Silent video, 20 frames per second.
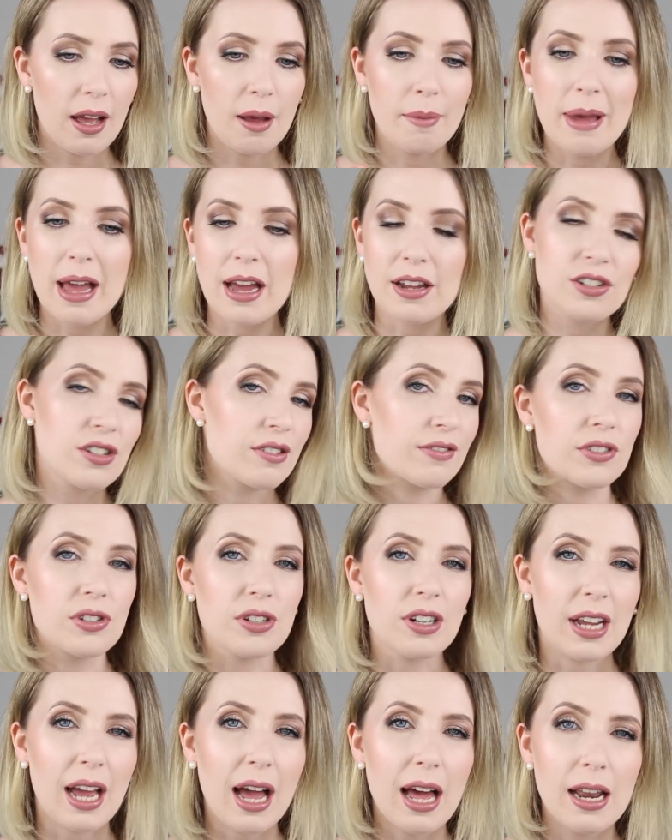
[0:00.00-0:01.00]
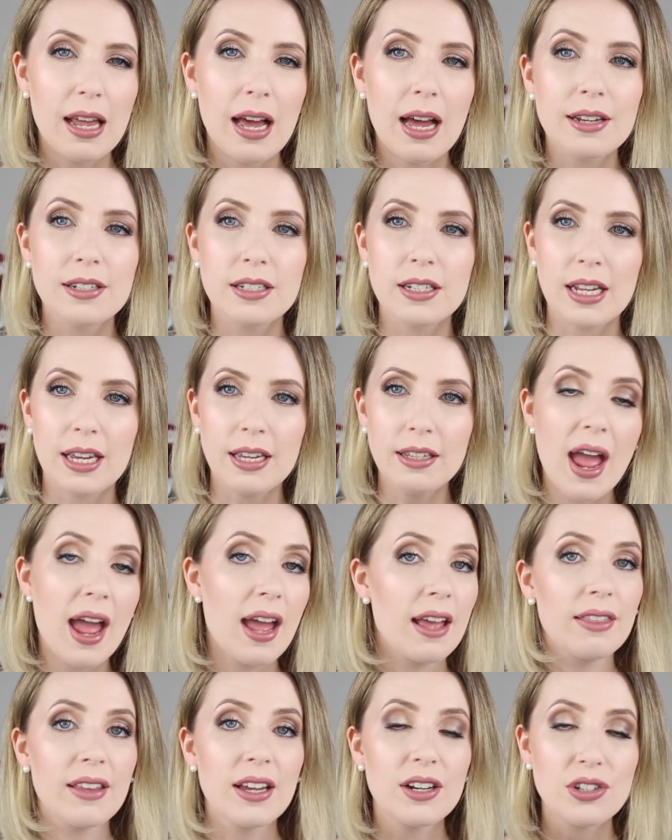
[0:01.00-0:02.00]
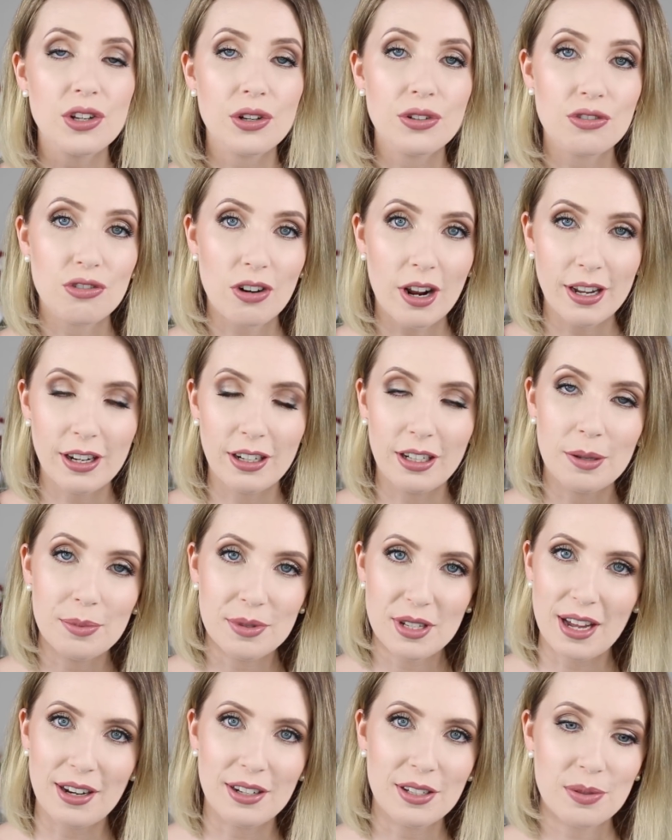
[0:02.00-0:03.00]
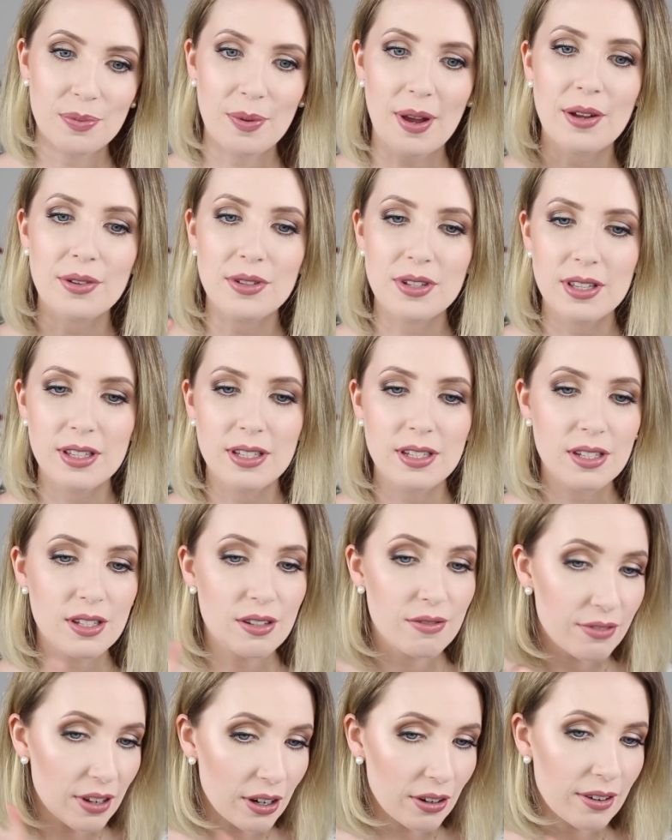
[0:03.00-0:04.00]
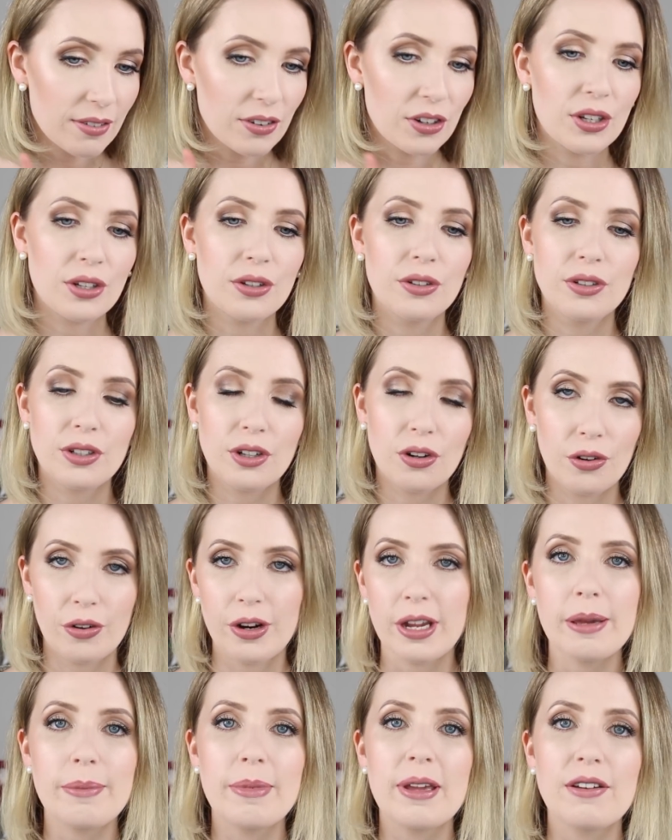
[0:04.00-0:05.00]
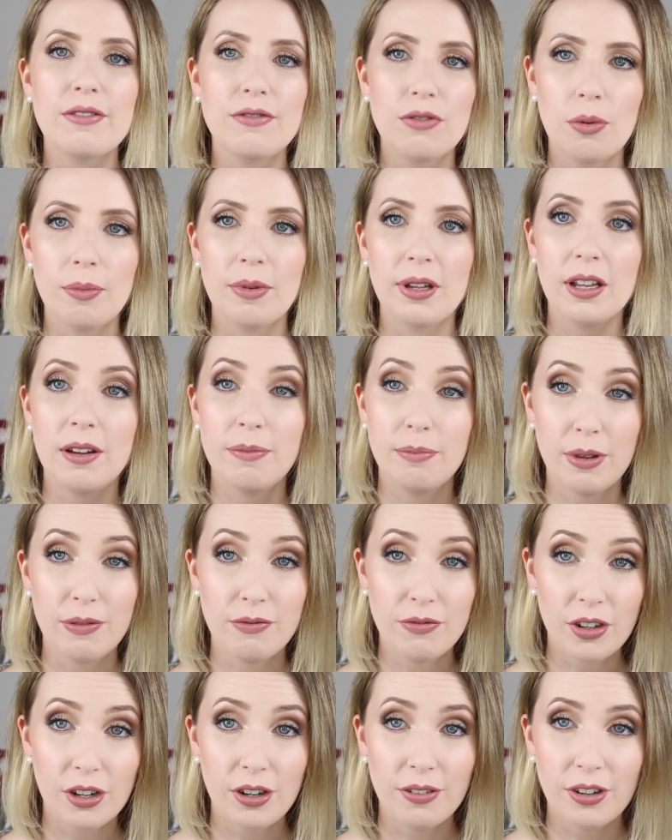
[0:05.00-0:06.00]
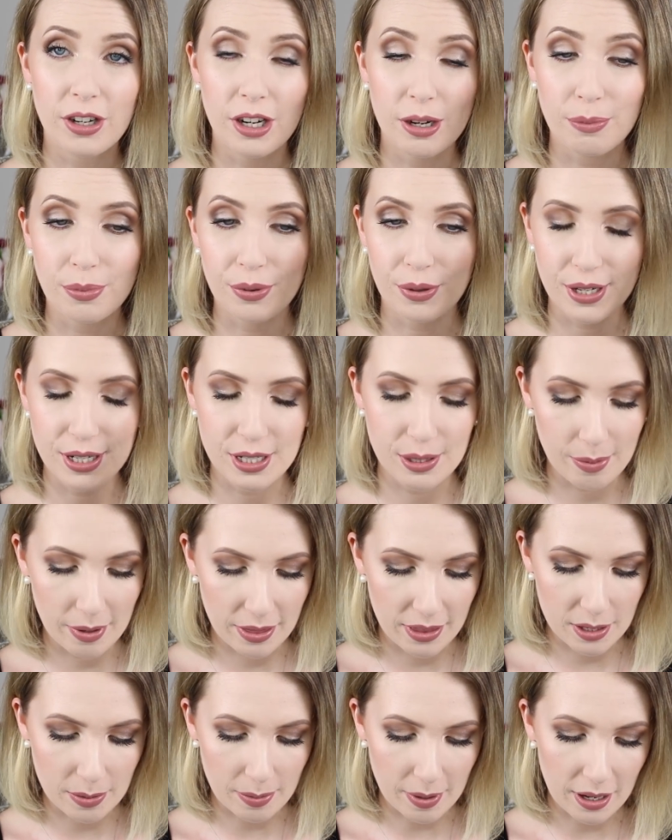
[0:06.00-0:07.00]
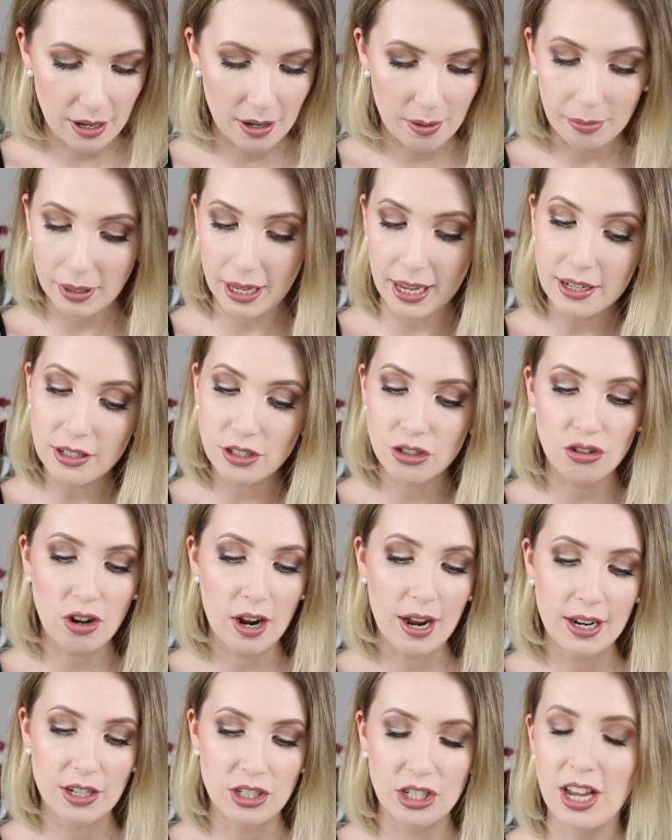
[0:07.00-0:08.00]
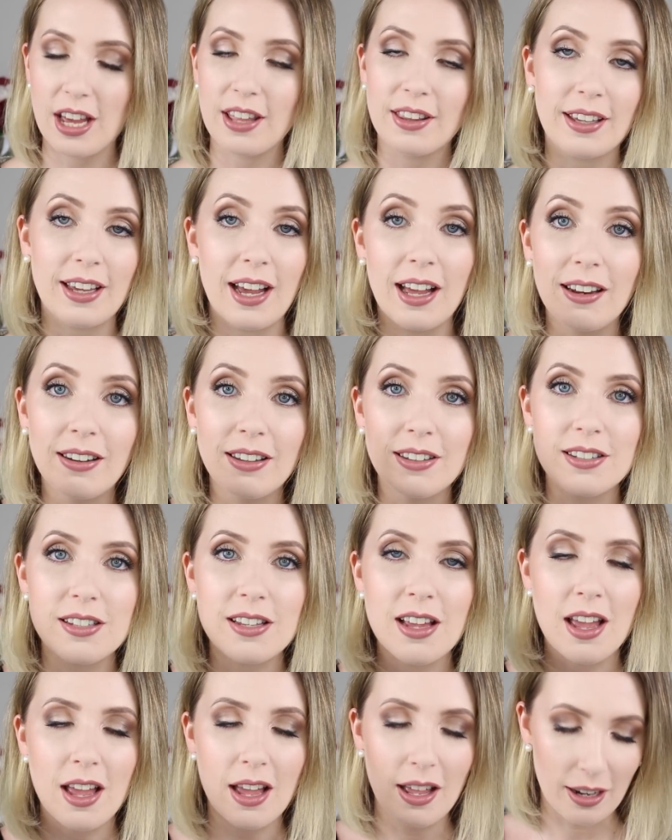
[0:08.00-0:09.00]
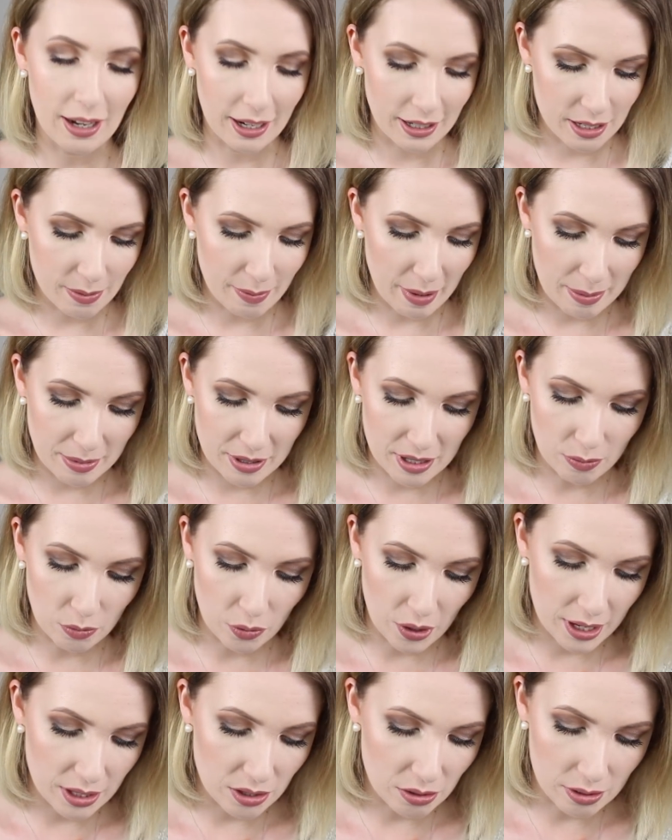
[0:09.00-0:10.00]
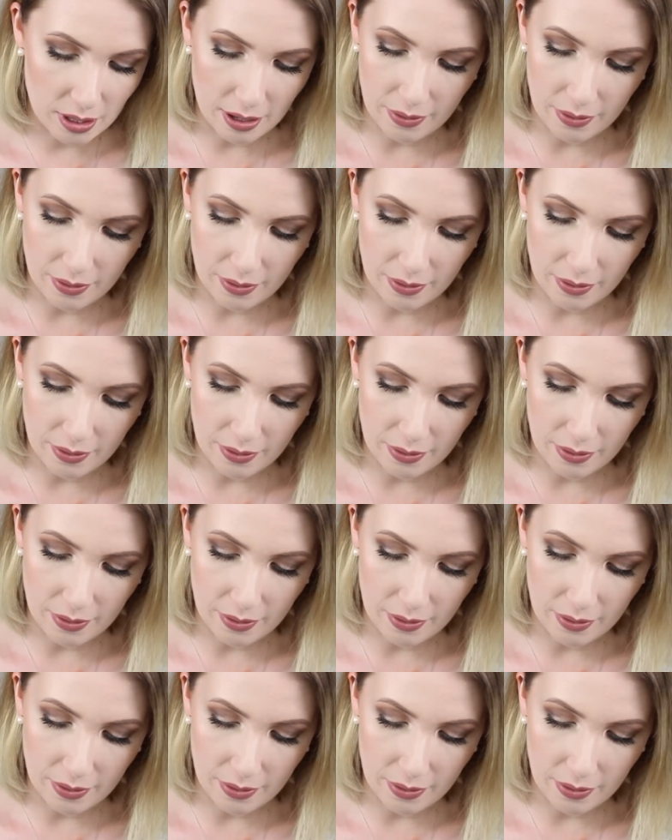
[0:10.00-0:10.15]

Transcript: amount of sort of color underneath, and they don't dry your lips out as well. So this is a very, very good creamy formula. I've been very, very impressed with this one, and I'm keen to try actually other colors, like some maybe some reds or